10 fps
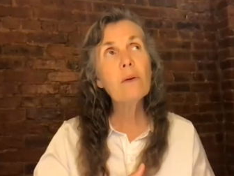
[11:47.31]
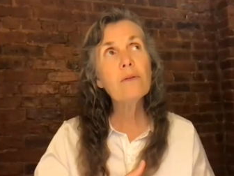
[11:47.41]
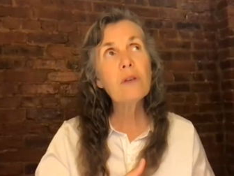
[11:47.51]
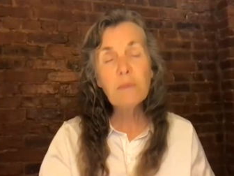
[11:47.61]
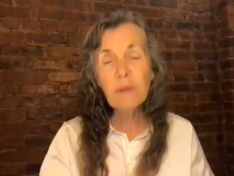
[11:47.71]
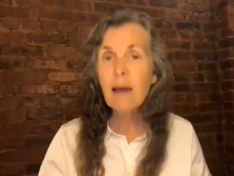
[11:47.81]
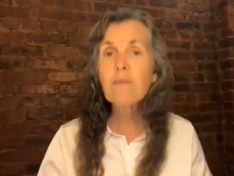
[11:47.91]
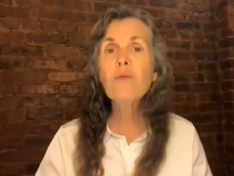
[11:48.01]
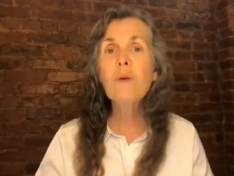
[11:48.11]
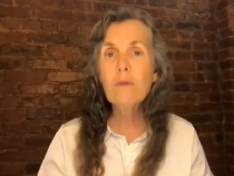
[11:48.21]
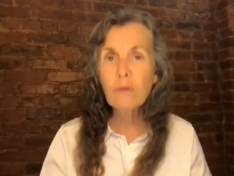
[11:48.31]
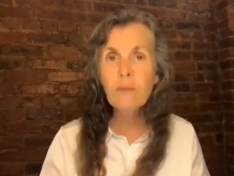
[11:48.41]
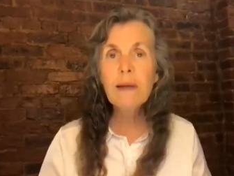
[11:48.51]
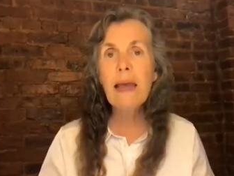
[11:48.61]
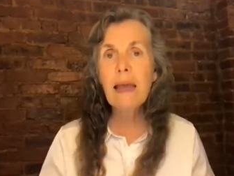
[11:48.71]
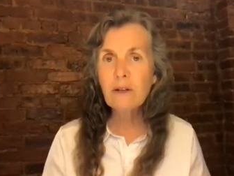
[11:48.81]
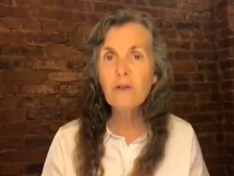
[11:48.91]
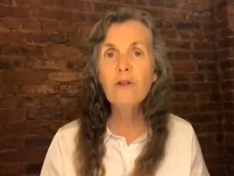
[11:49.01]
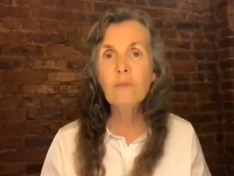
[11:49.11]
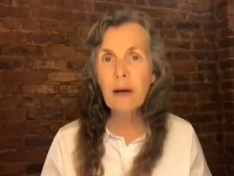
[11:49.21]
sometimes we ruminate
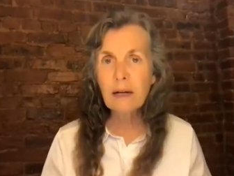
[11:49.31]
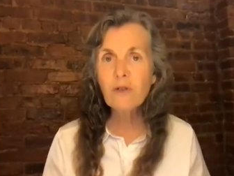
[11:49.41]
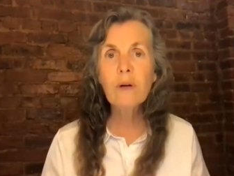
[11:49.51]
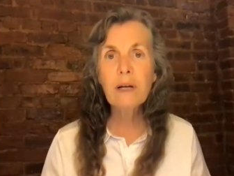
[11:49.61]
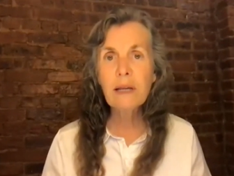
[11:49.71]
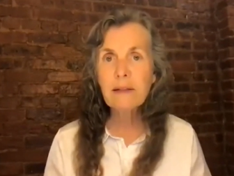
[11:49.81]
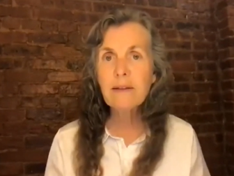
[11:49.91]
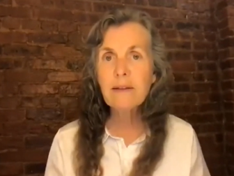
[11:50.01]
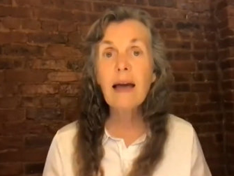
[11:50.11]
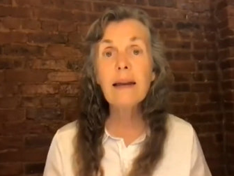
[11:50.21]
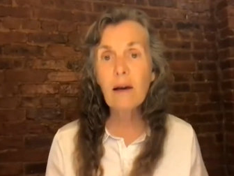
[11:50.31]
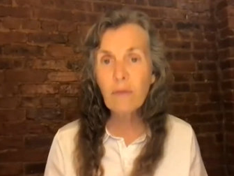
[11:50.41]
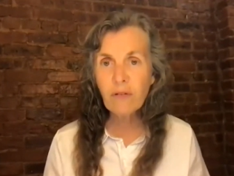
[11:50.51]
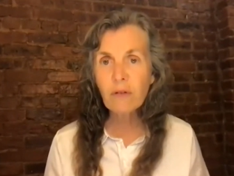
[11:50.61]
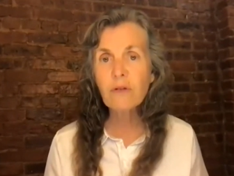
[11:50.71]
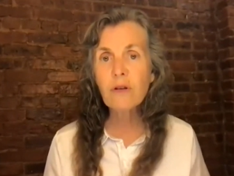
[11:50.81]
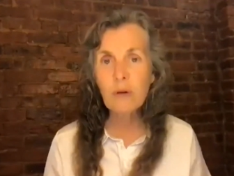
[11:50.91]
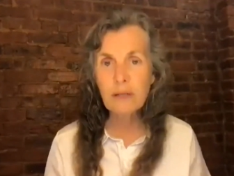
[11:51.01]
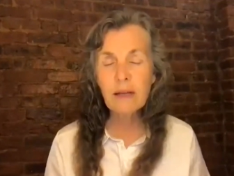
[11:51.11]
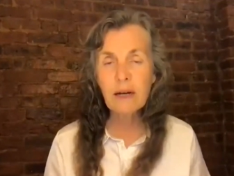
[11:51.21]
too much when it's not helpful to
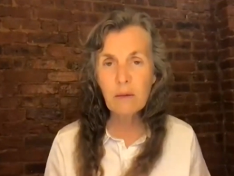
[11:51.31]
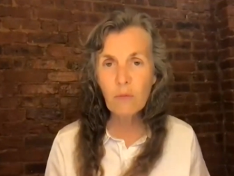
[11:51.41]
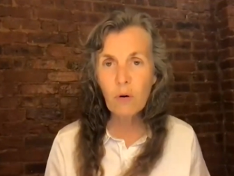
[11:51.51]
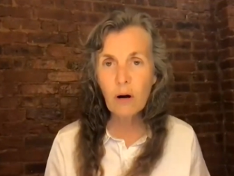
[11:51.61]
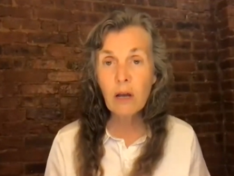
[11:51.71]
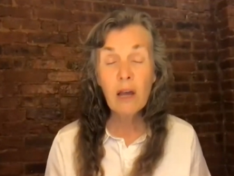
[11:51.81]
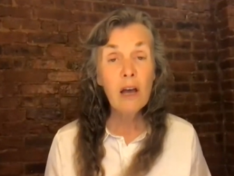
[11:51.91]
us anymore.